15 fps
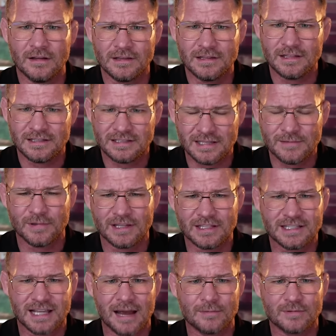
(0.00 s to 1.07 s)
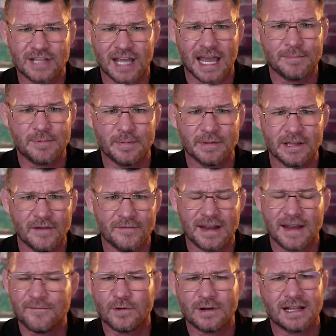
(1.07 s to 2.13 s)
Do you see what this guy was capable of? And
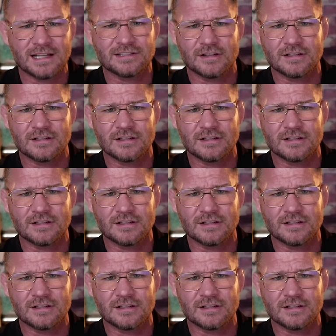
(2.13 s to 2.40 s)
everyone has their yeah.